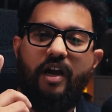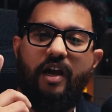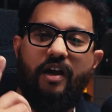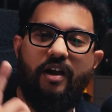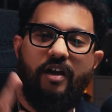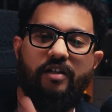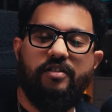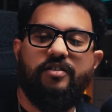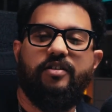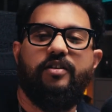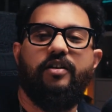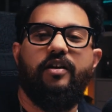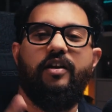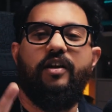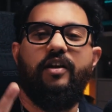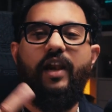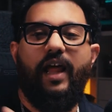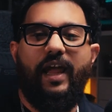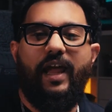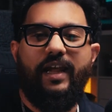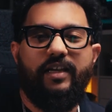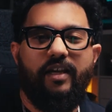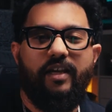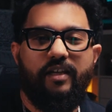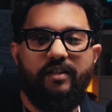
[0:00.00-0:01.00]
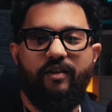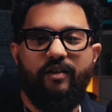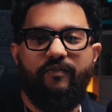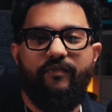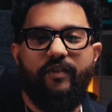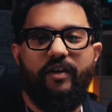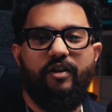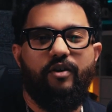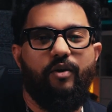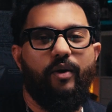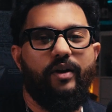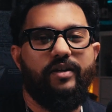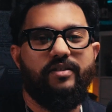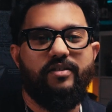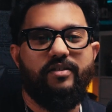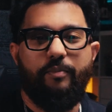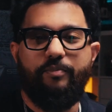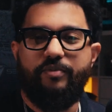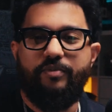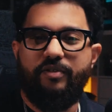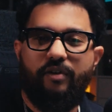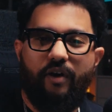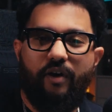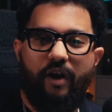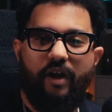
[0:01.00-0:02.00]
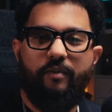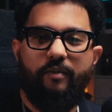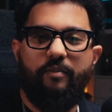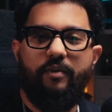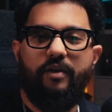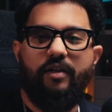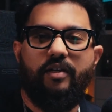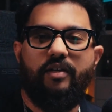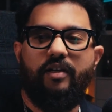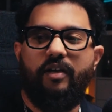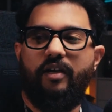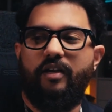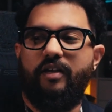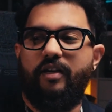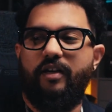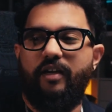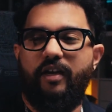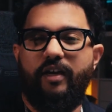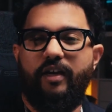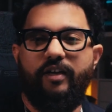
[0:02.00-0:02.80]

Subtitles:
consider liking the video and subscribing.